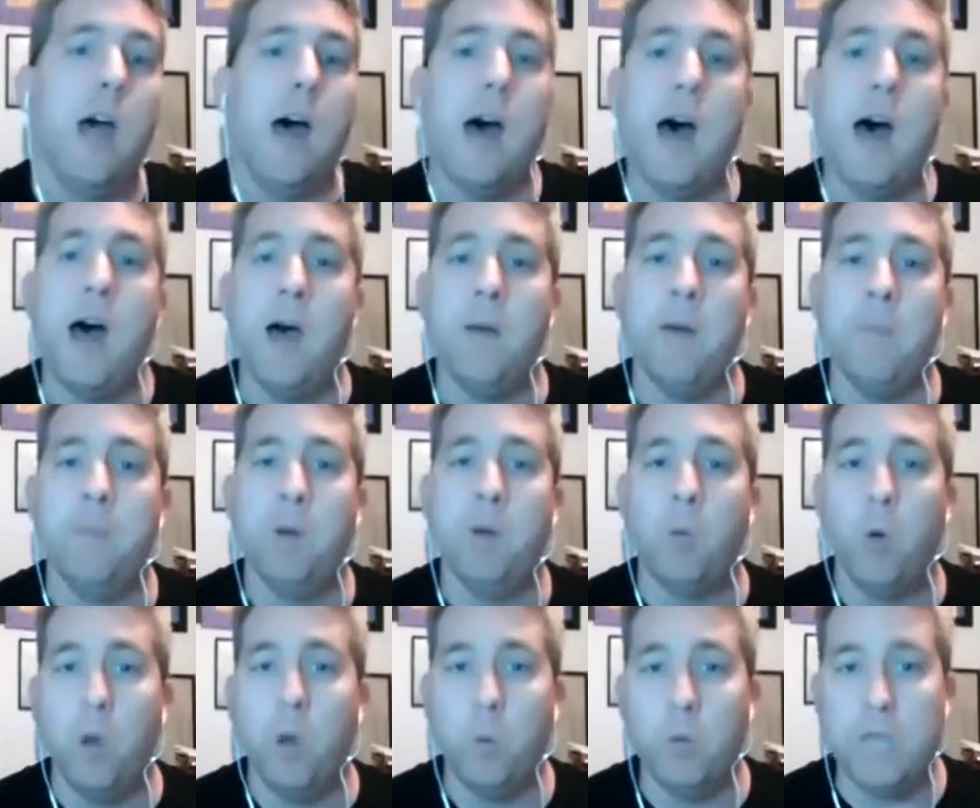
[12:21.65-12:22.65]
Um, but
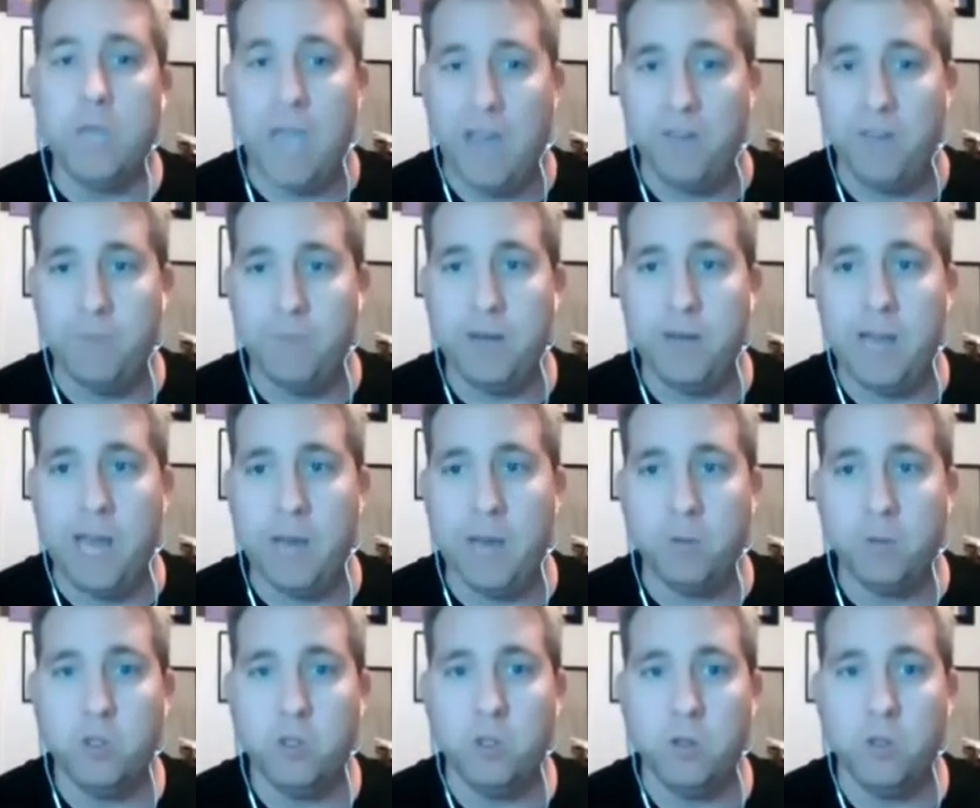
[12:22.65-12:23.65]
what we have been
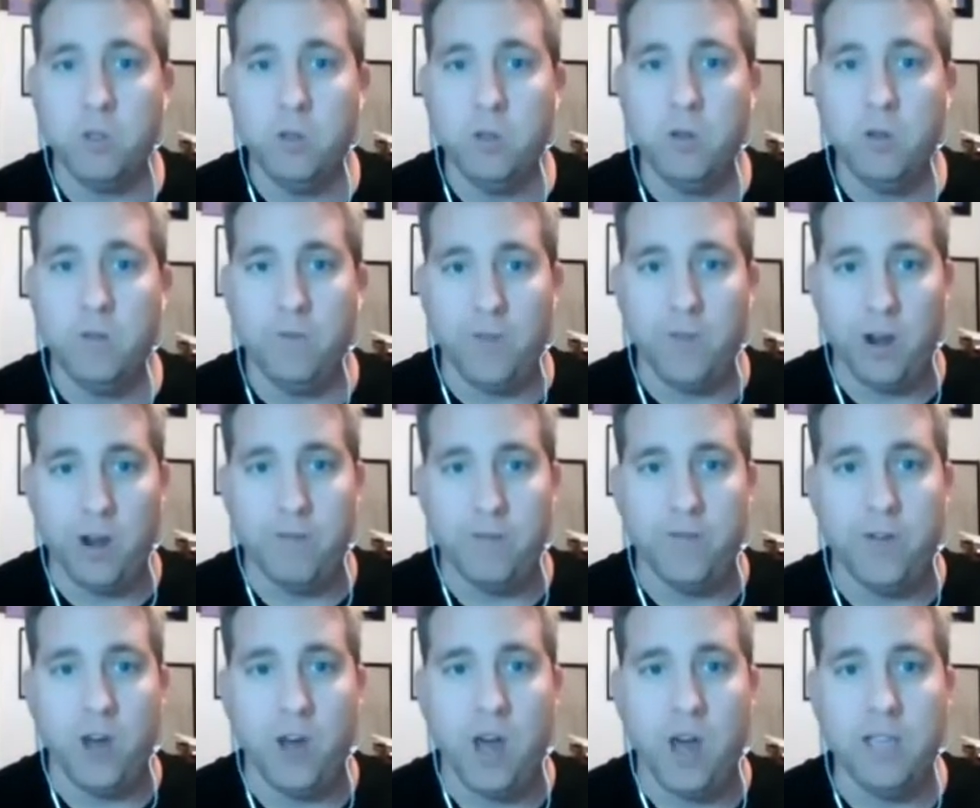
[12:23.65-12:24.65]
able to
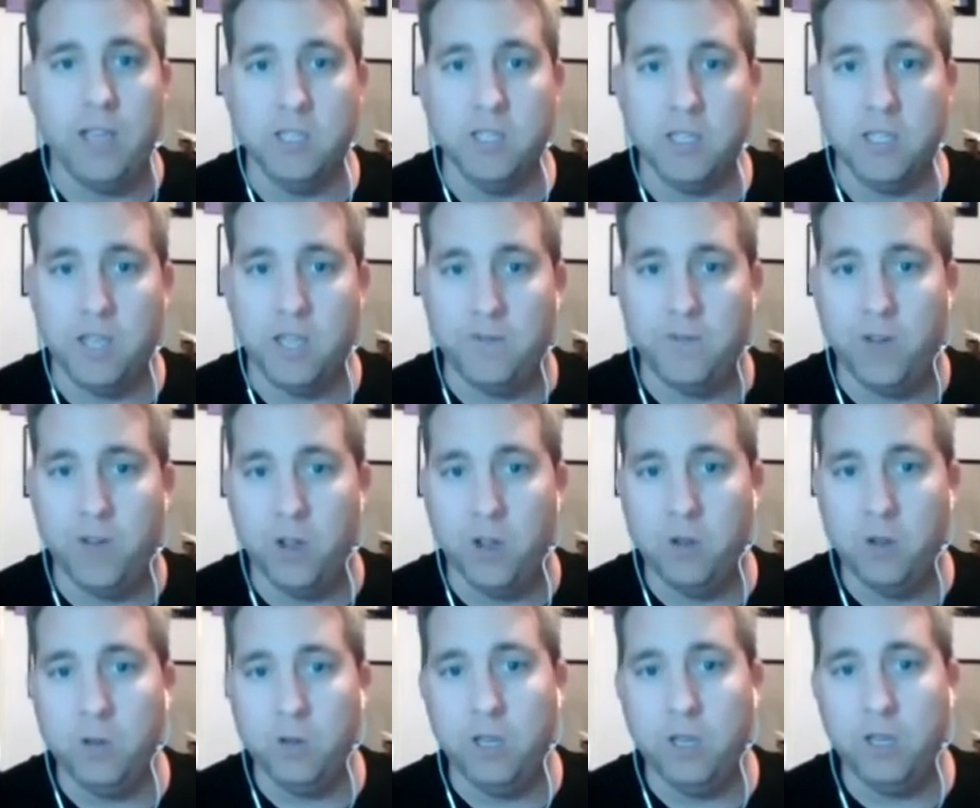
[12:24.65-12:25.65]
verify is that the
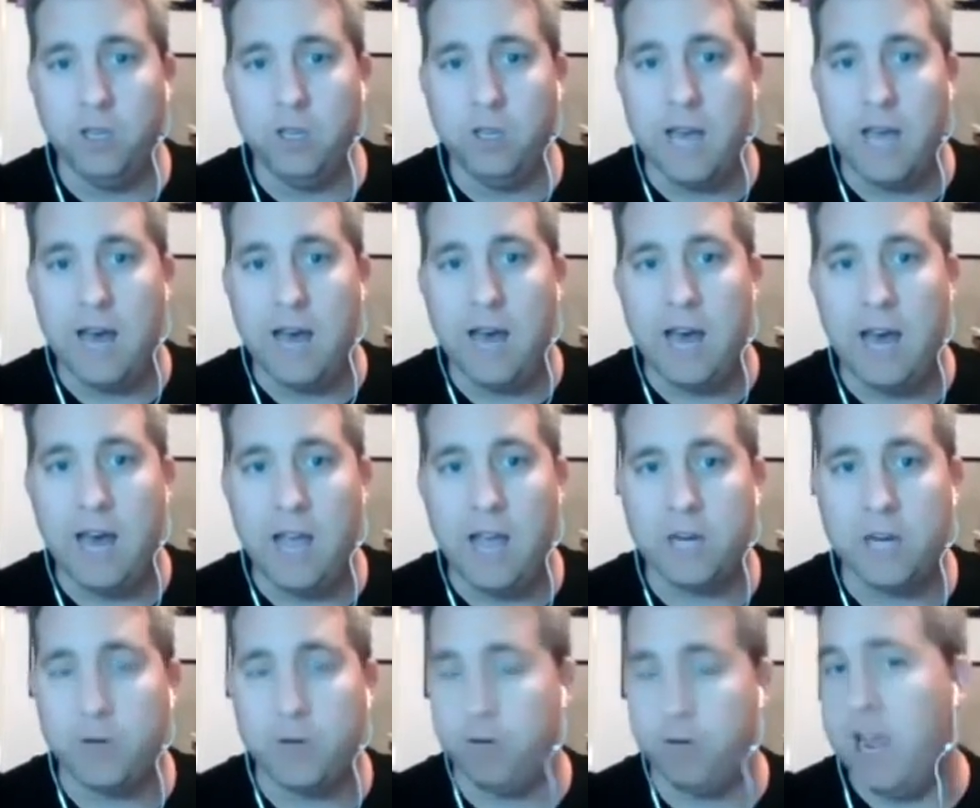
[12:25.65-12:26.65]
following
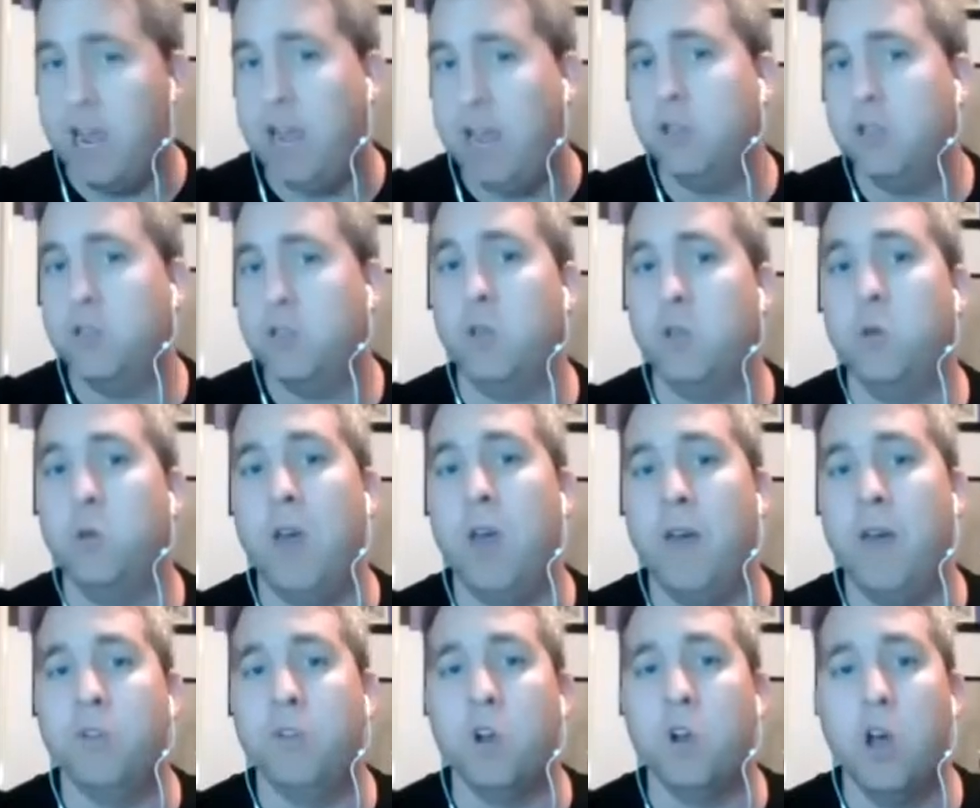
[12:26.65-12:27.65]
uh, creators who
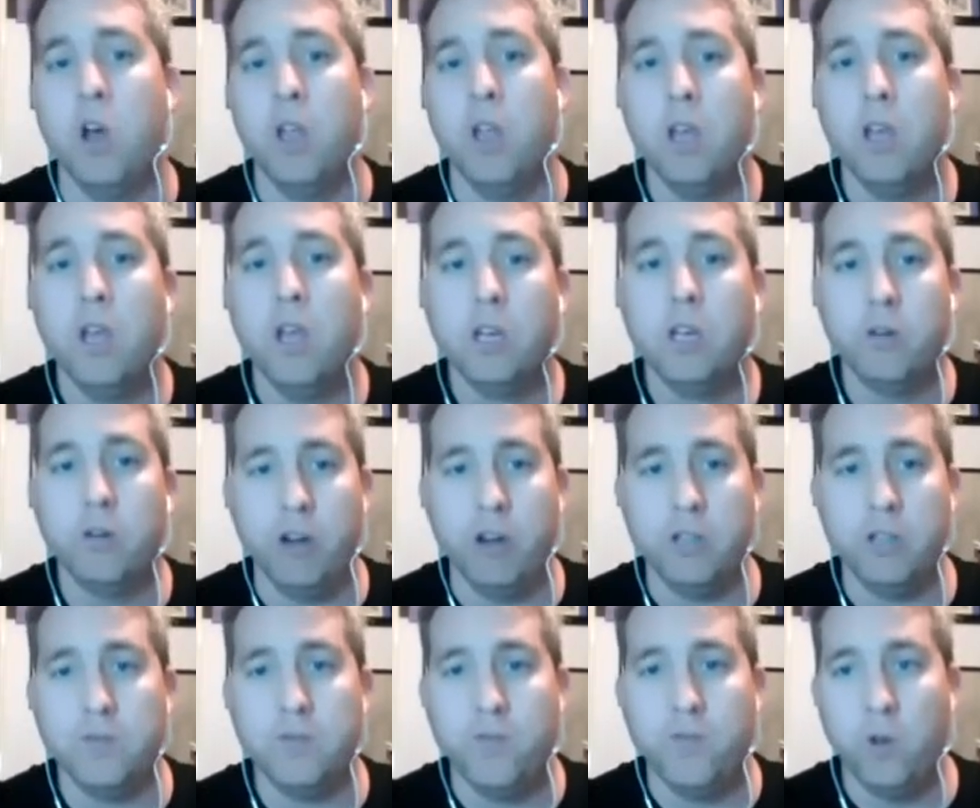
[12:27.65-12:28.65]
have got
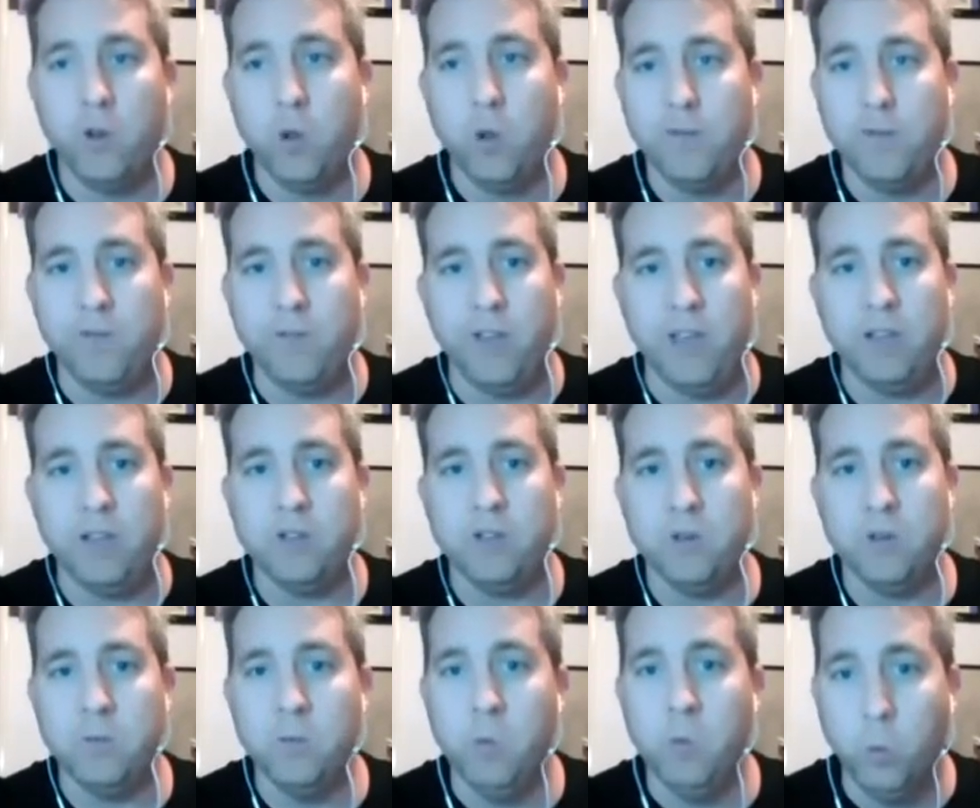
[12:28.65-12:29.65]
credits for The
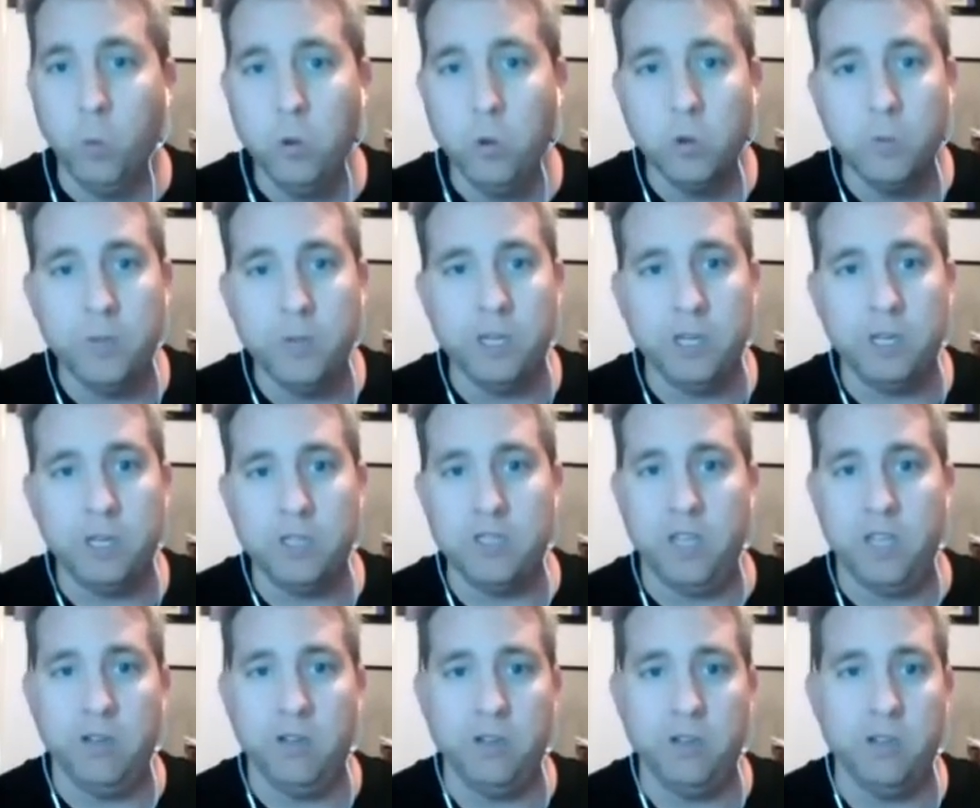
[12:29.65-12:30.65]
Phantom will be in
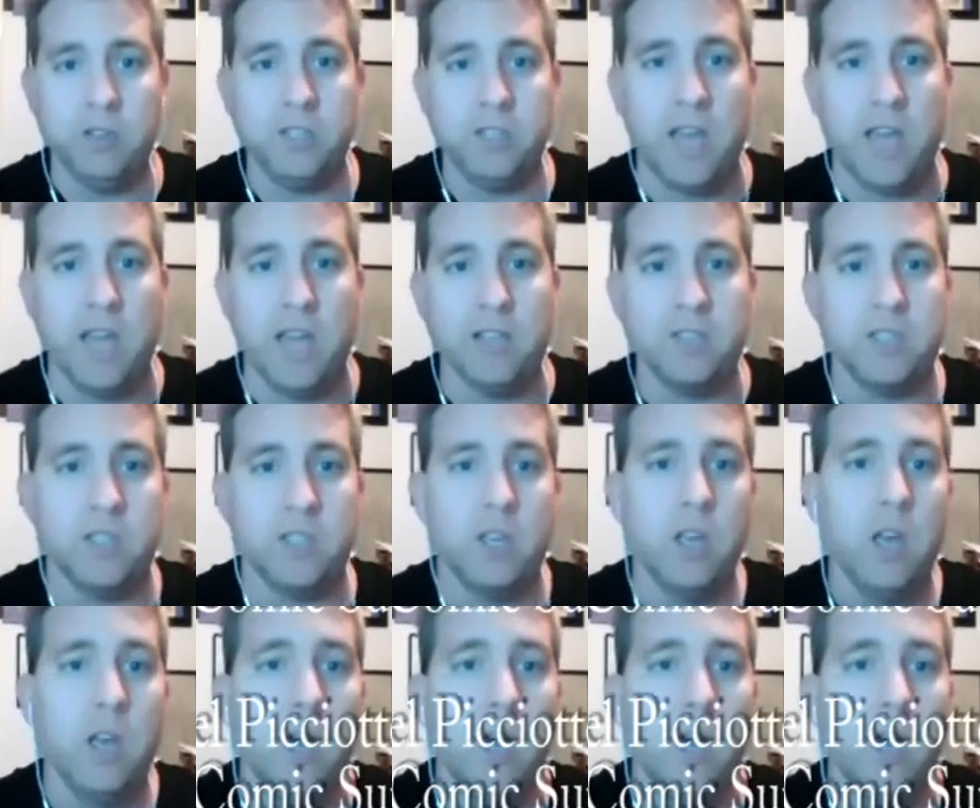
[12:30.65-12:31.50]
attendance. That's